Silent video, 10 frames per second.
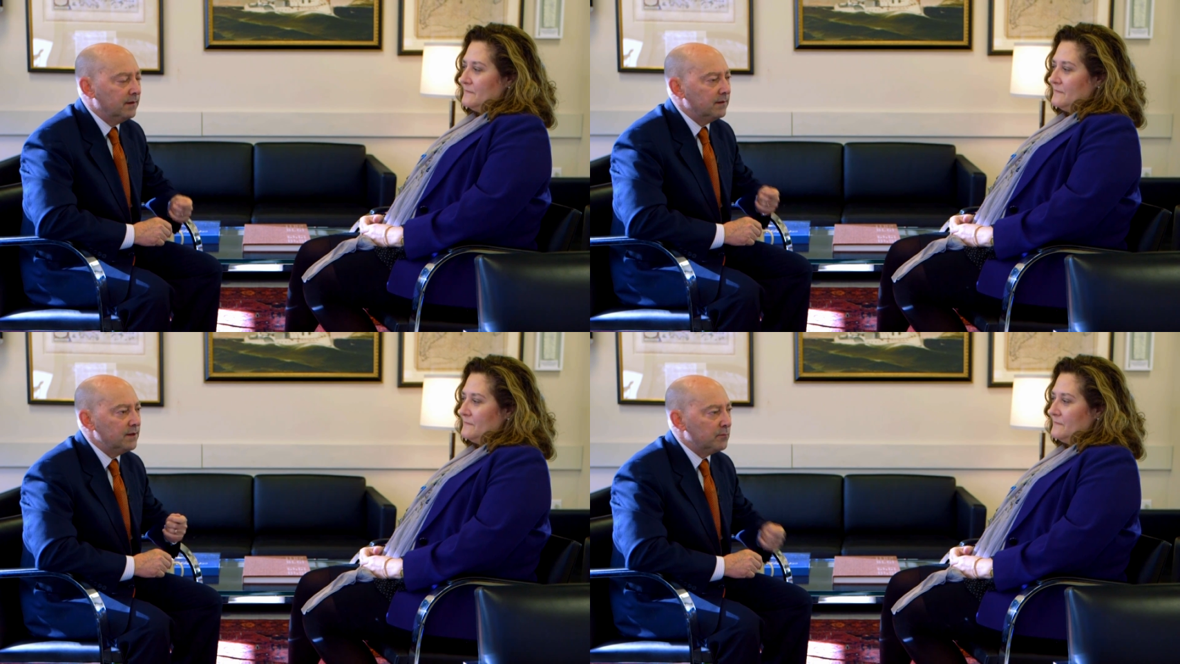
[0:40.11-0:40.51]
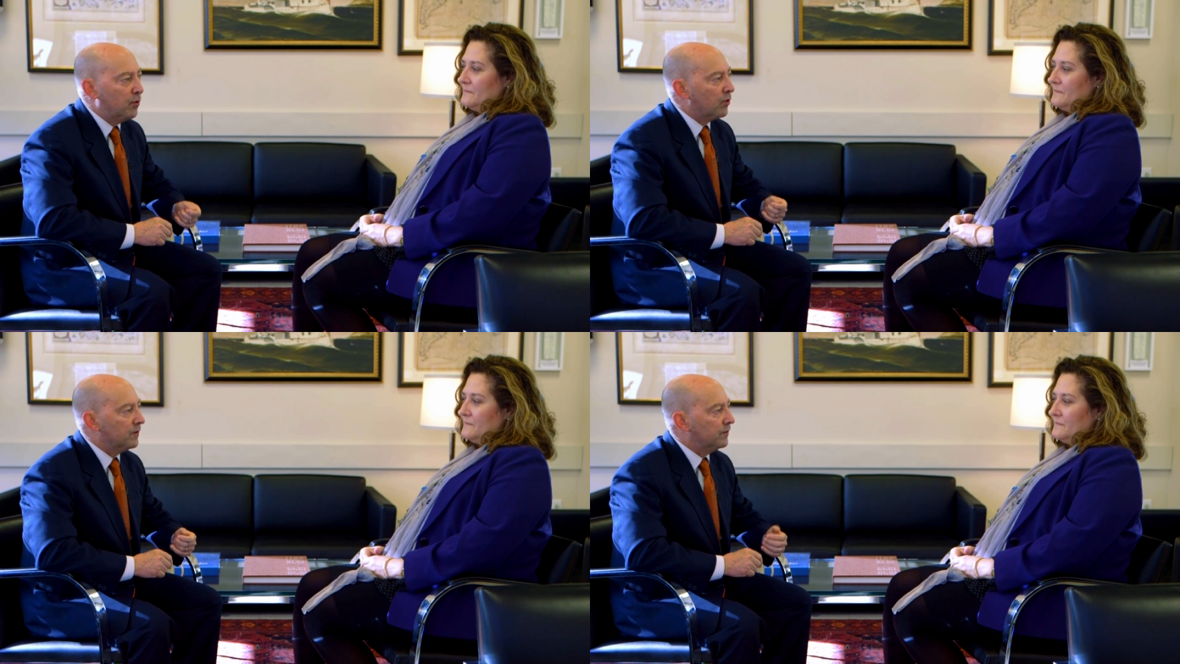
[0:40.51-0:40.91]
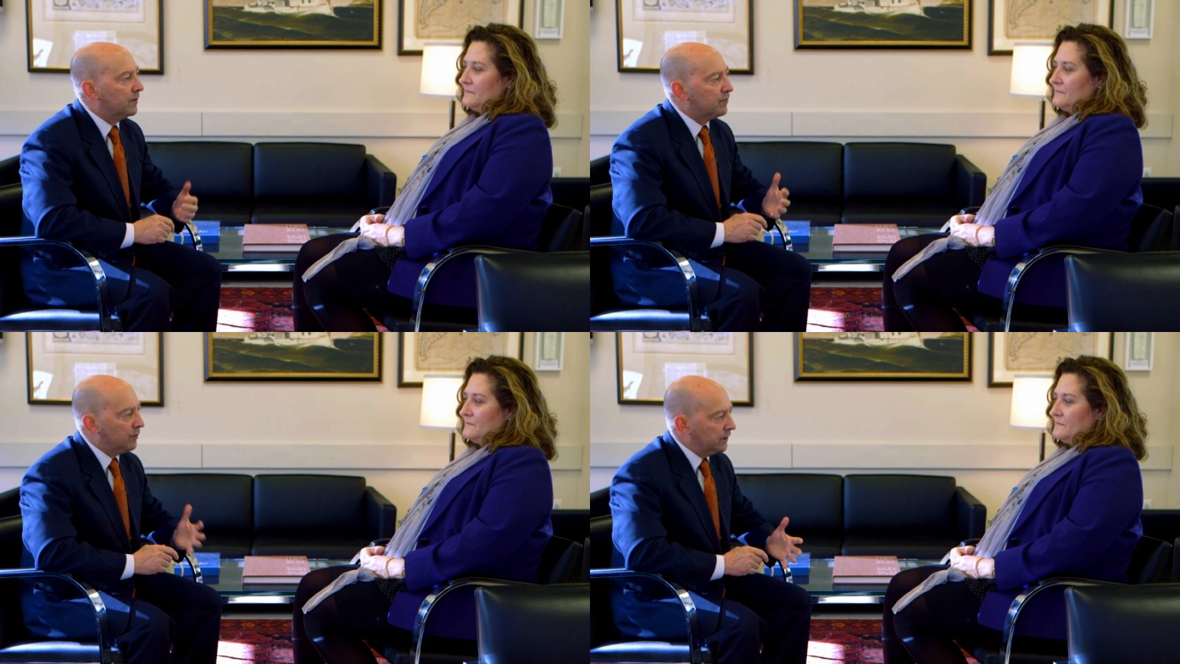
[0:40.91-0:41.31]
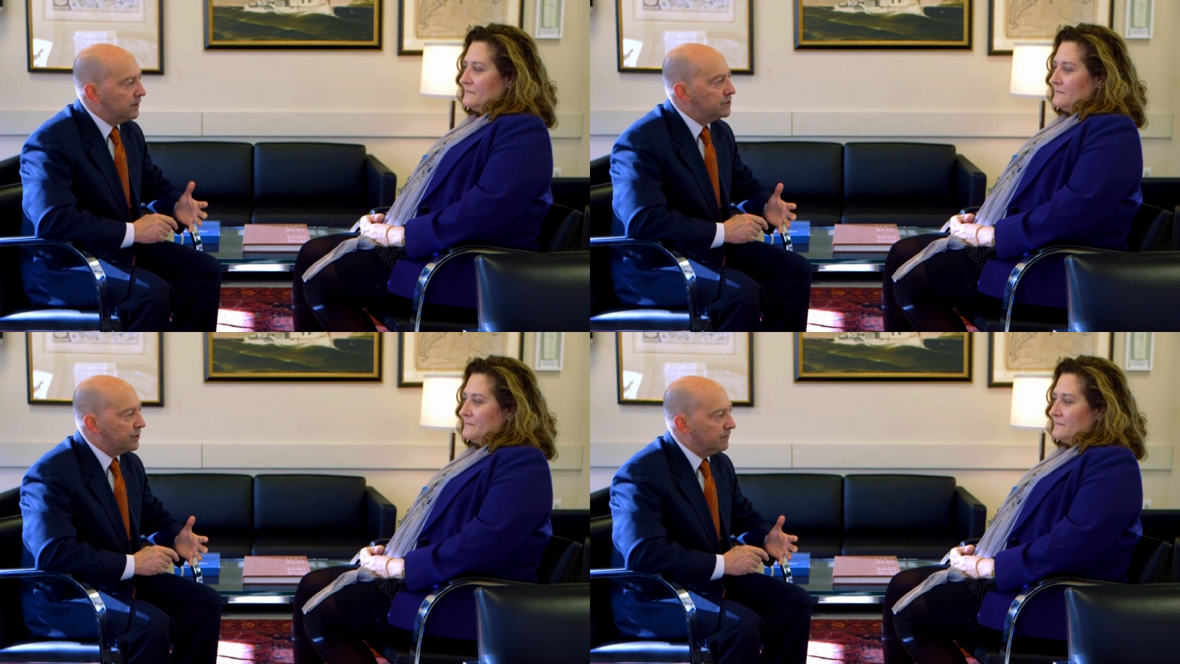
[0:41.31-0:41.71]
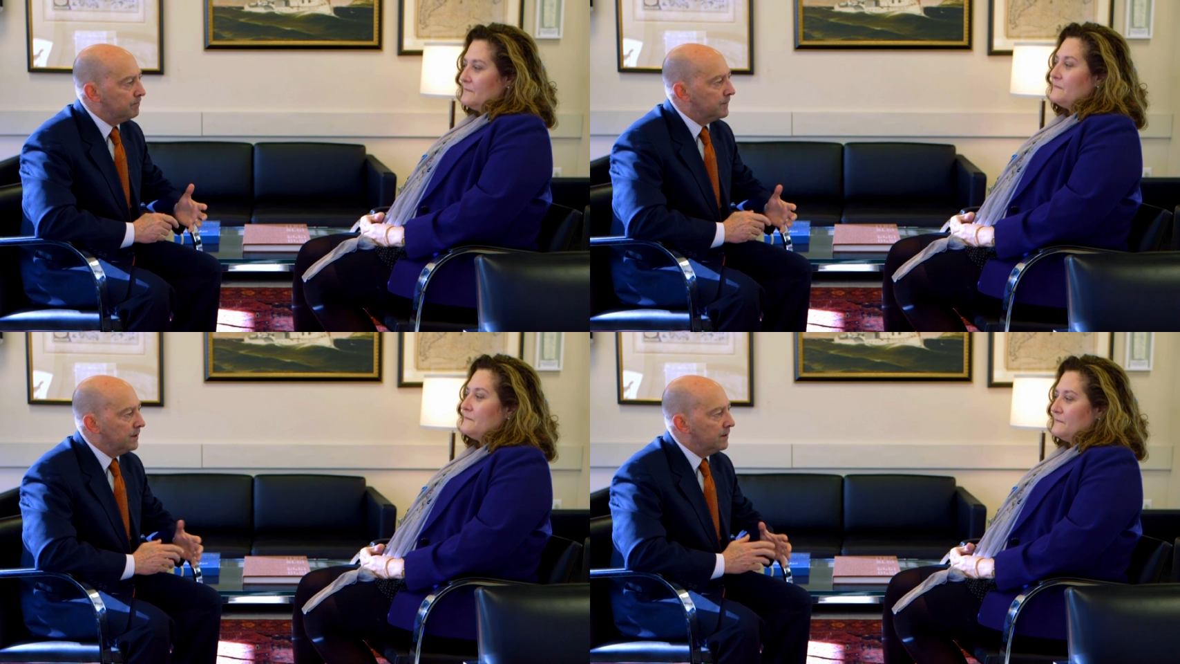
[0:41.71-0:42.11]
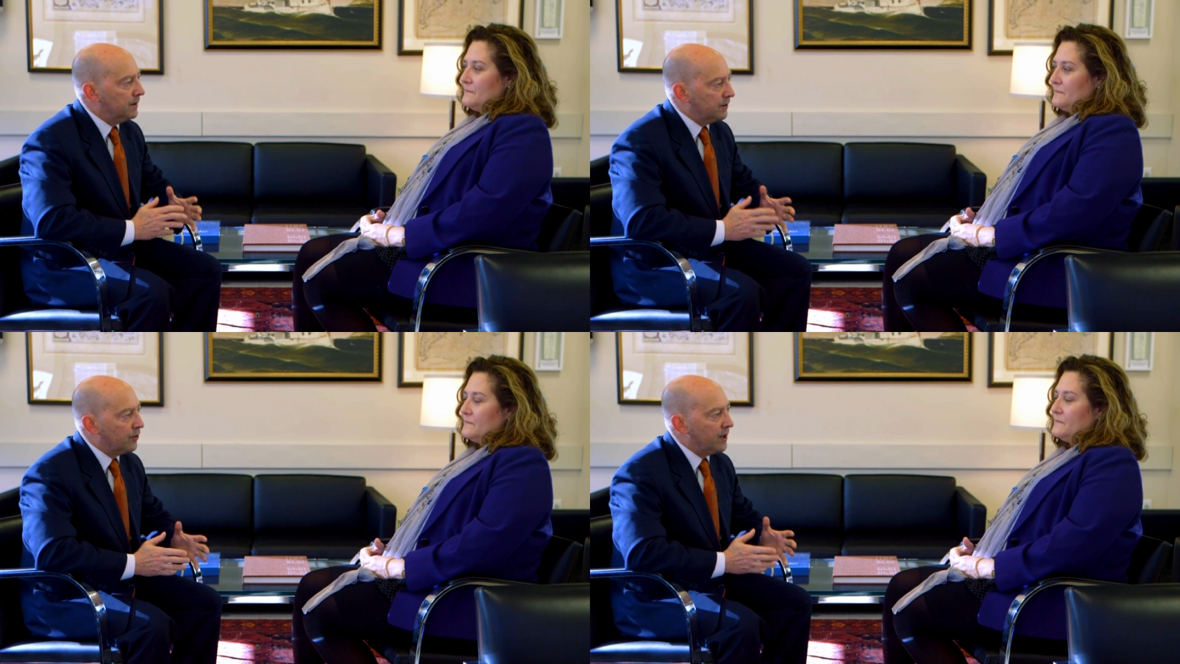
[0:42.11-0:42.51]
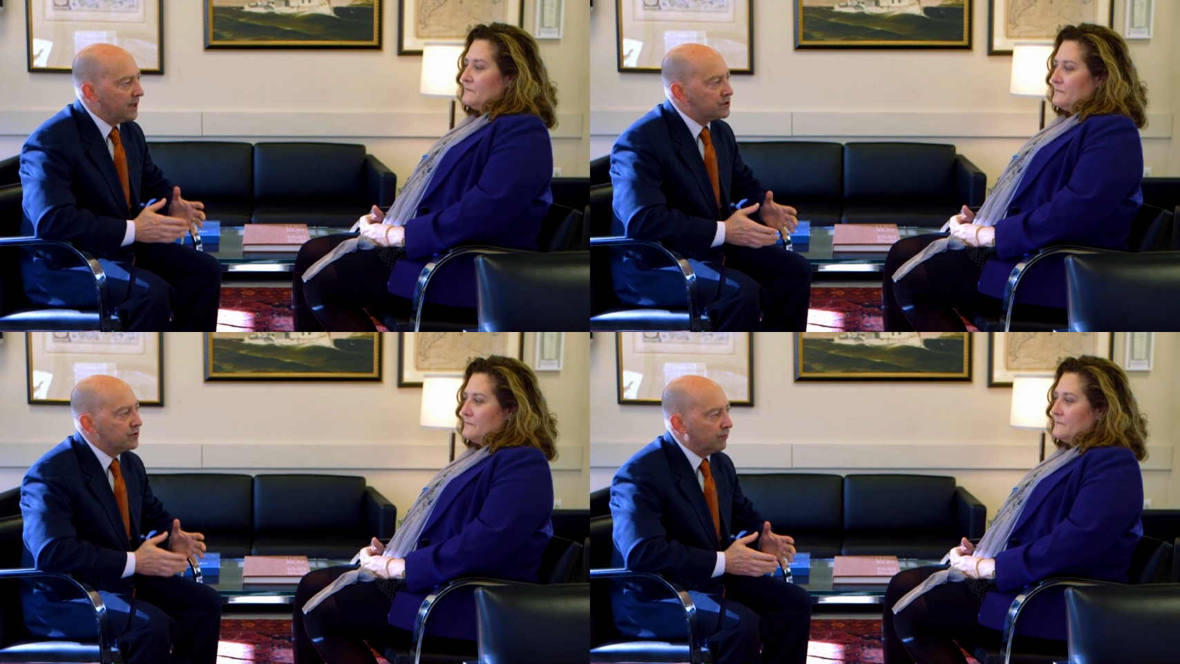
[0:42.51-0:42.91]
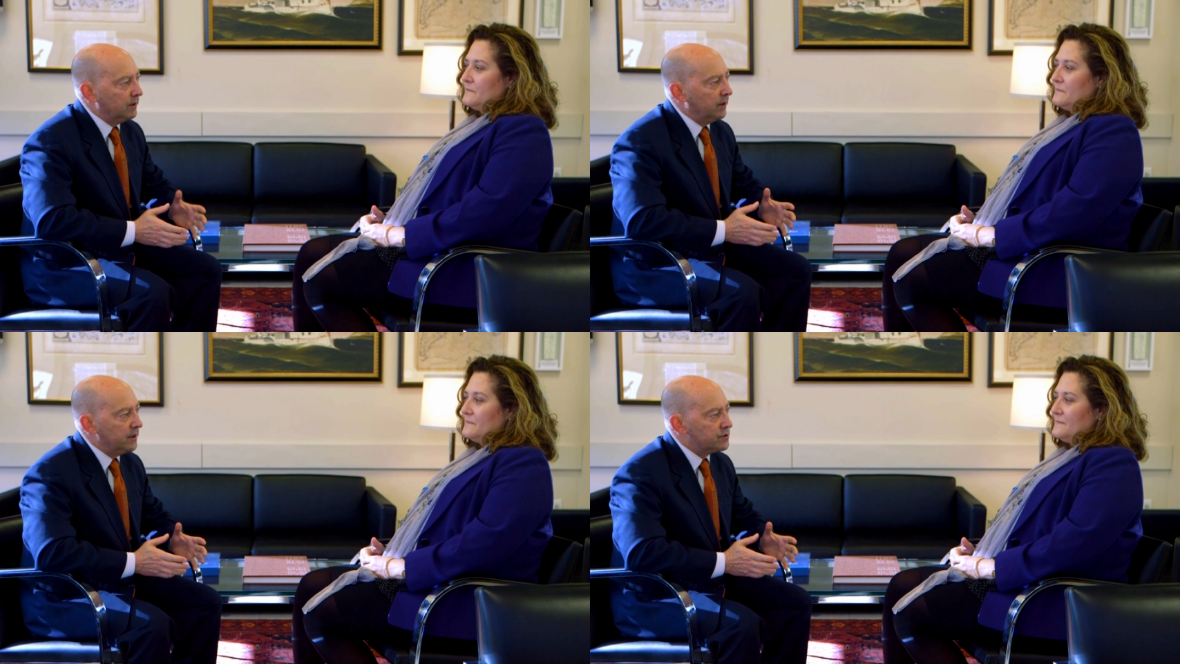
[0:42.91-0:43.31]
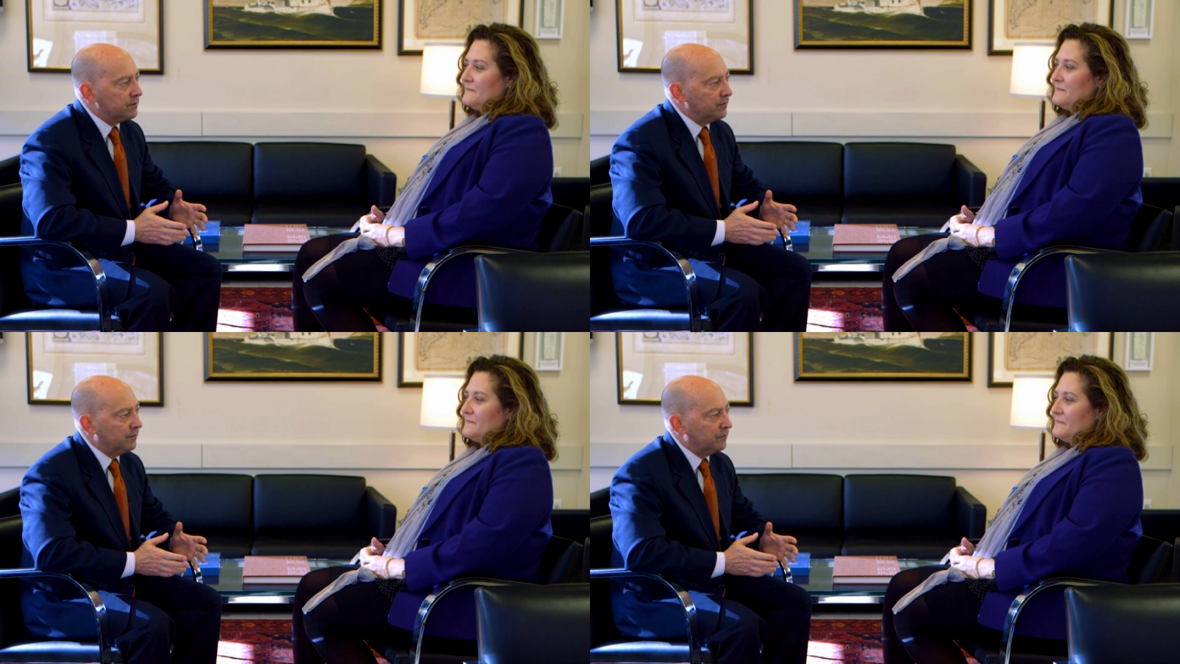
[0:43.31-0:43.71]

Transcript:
Speaker 1: the importance of religion in international relations.